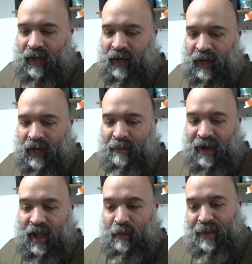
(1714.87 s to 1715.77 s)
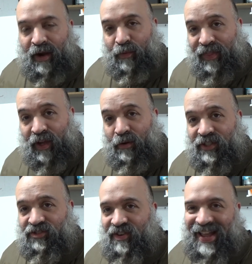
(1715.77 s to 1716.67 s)
It might help better with it
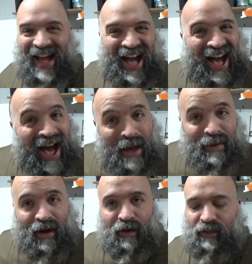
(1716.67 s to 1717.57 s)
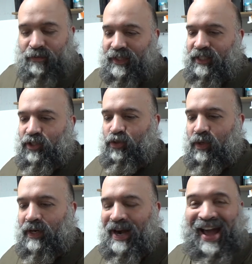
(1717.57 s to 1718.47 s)
going straight. I'm not 100%
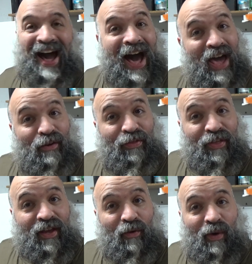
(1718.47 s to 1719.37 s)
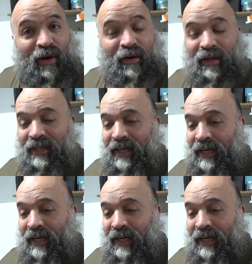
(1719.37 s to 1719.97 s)
sure. I don't think it will.